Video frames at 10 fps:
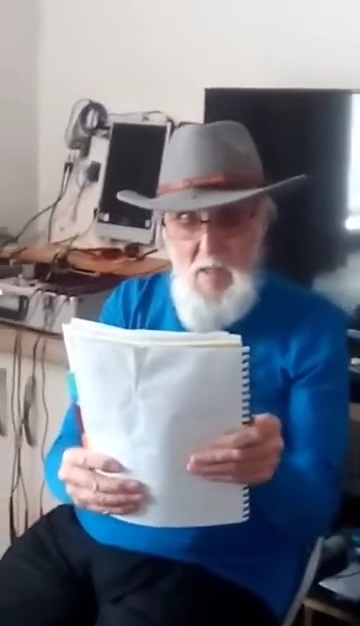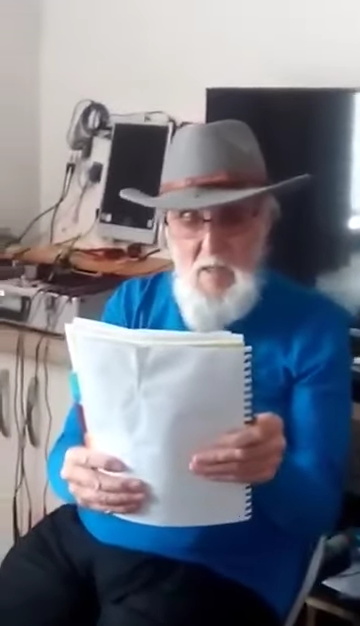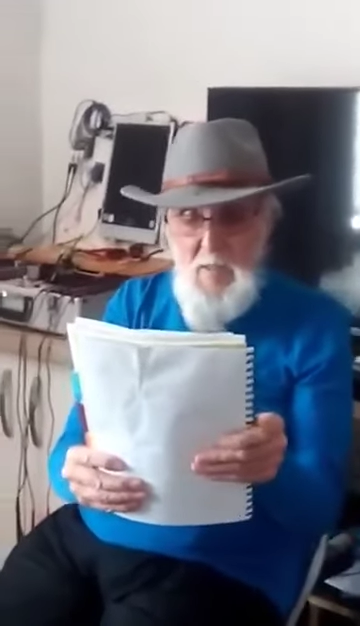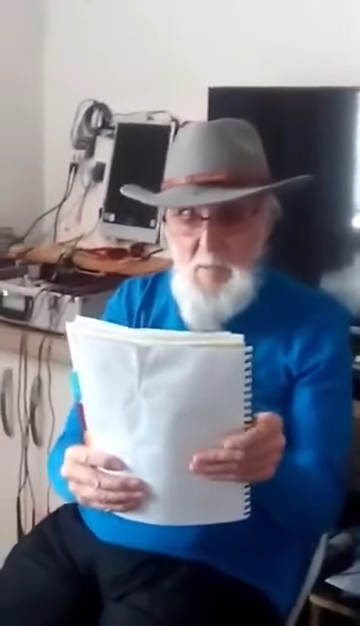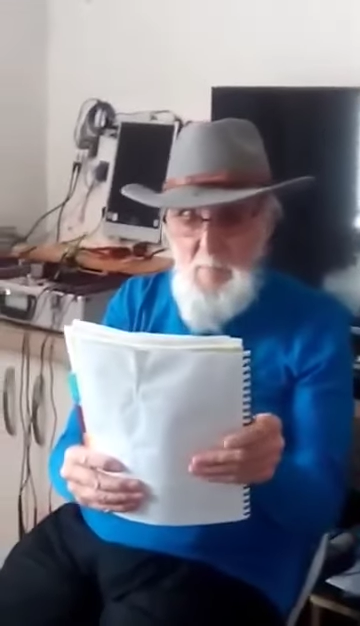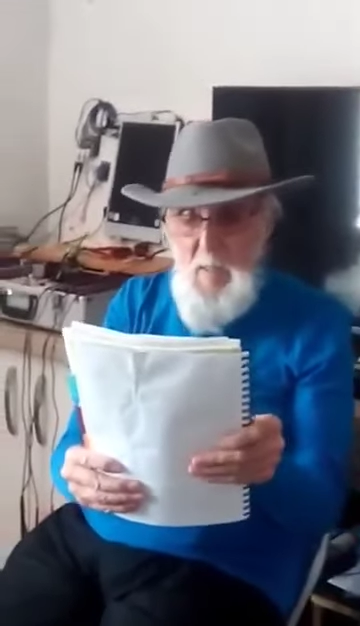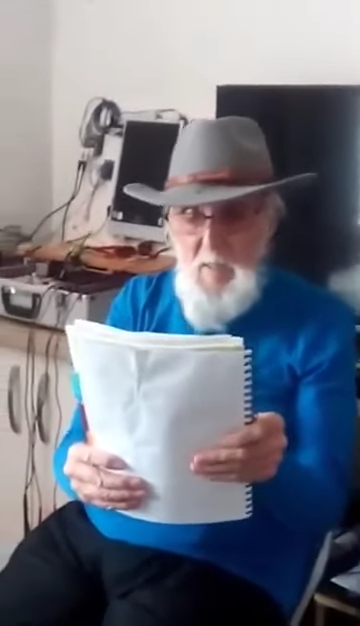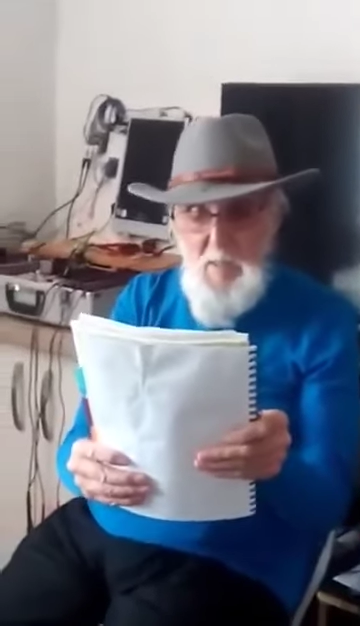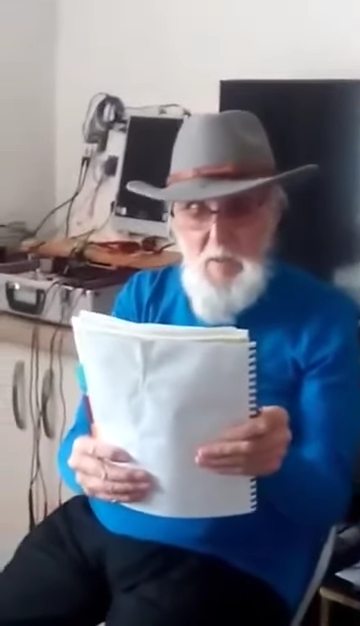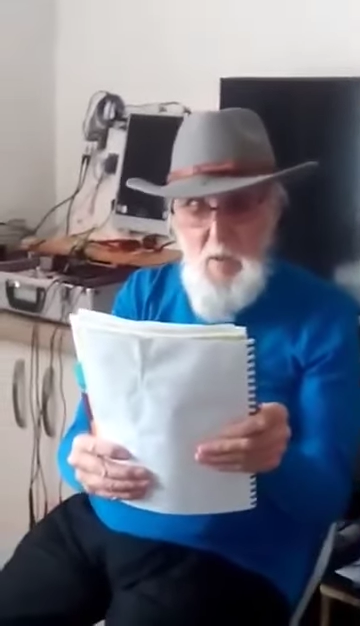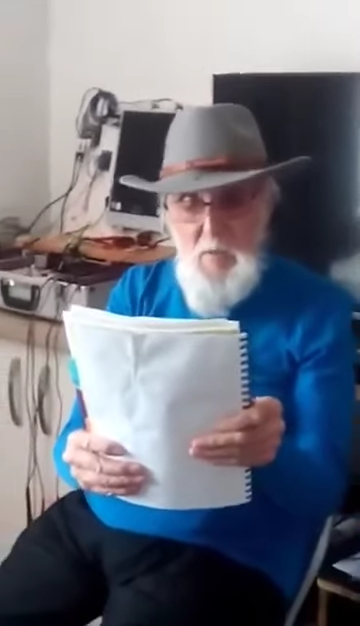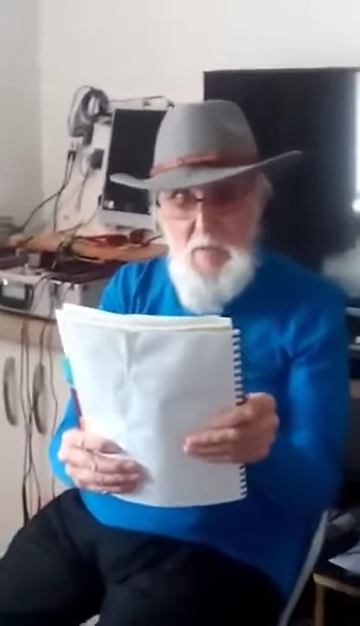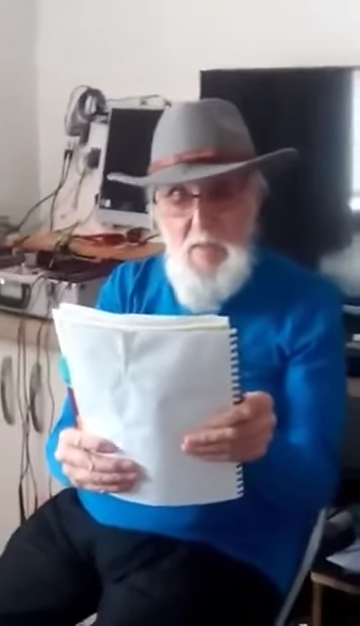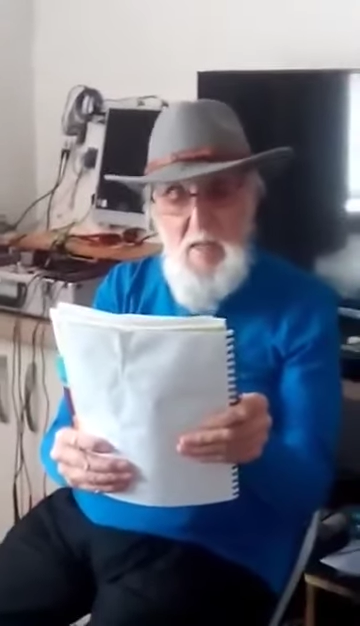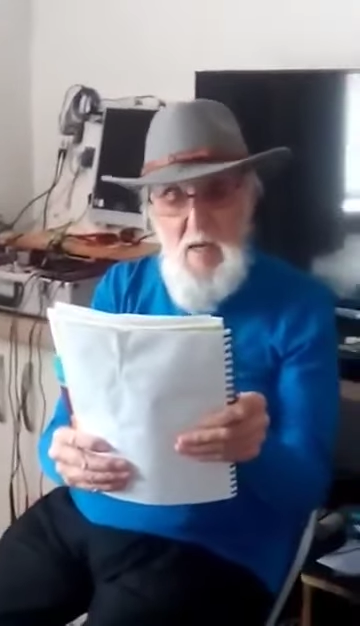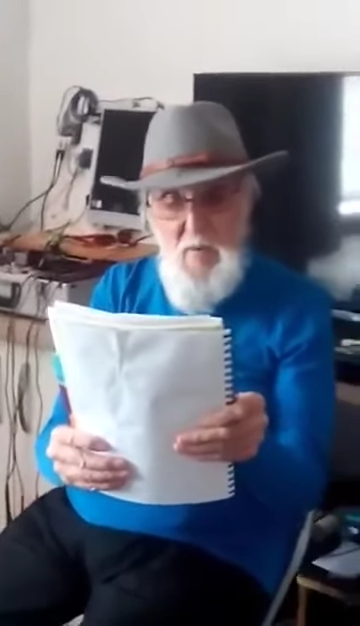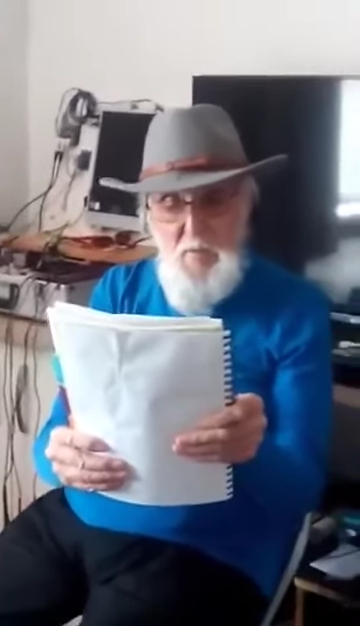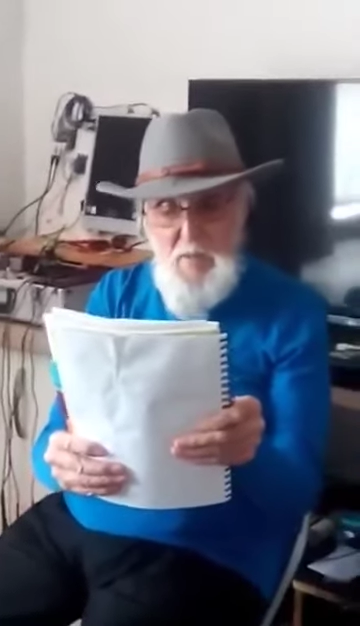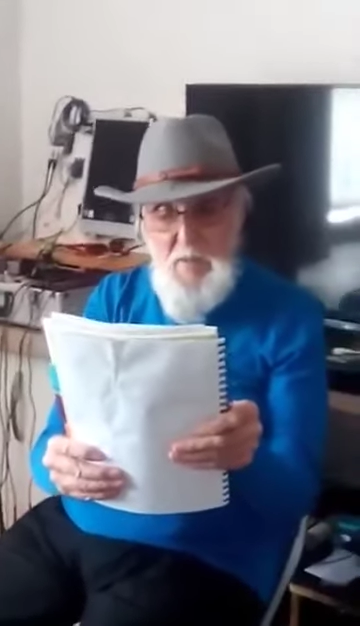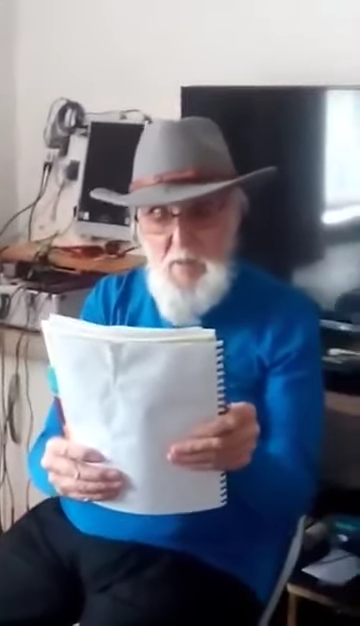is based on the
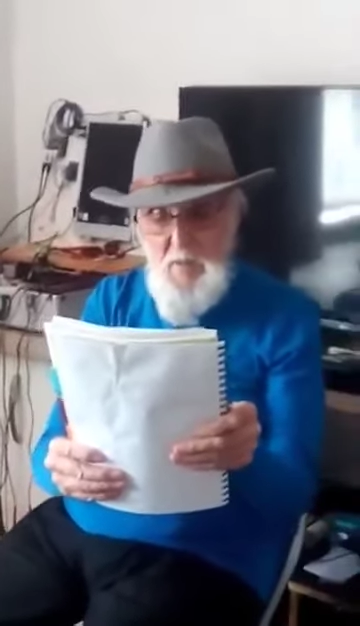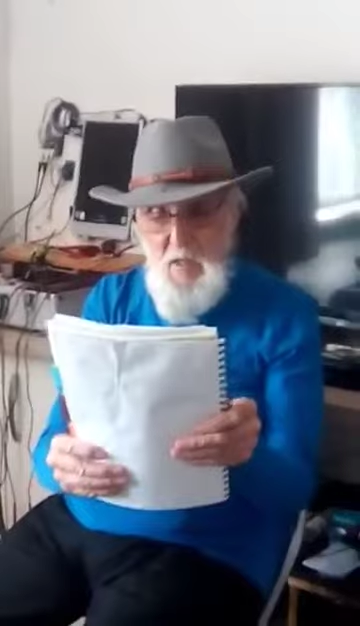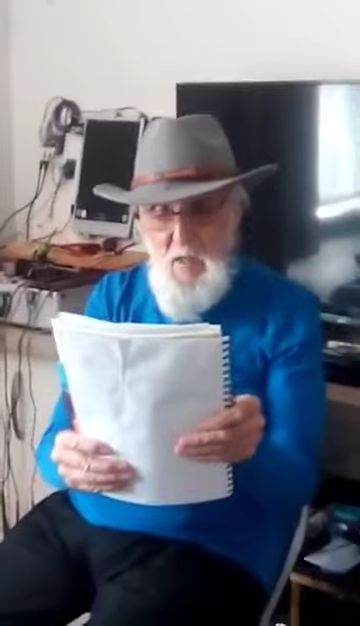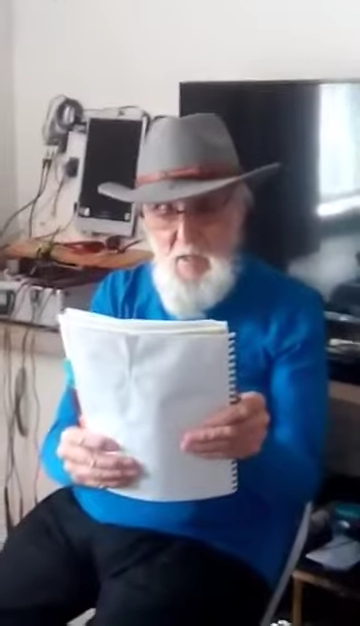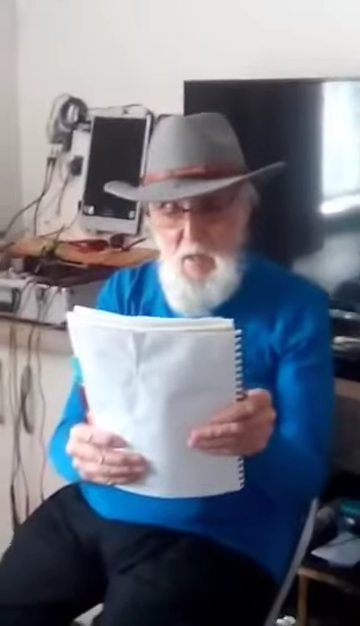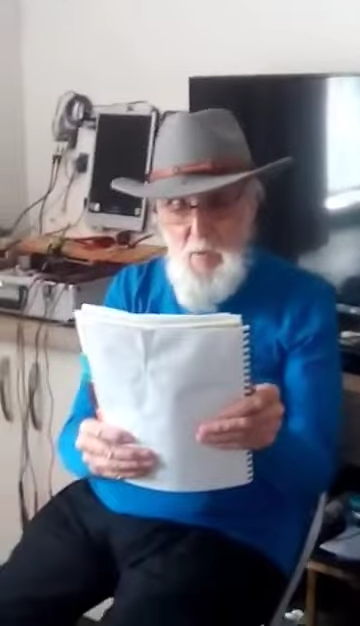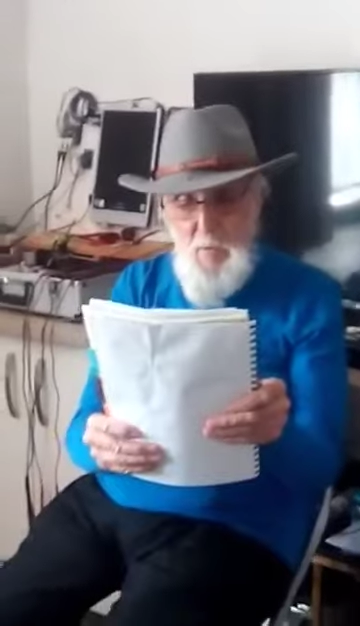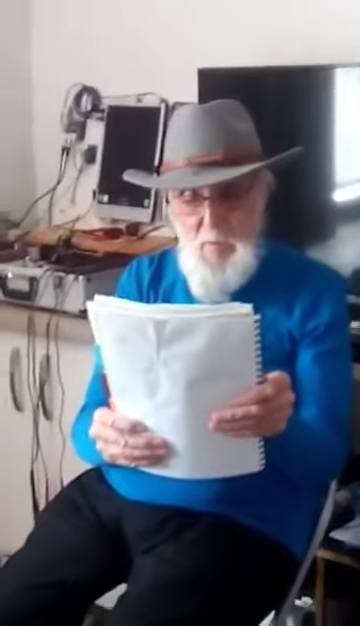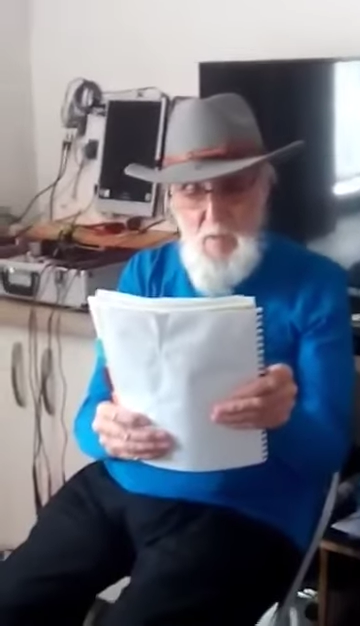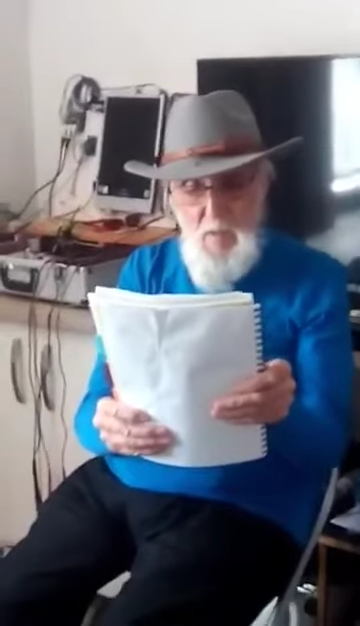evidence alone.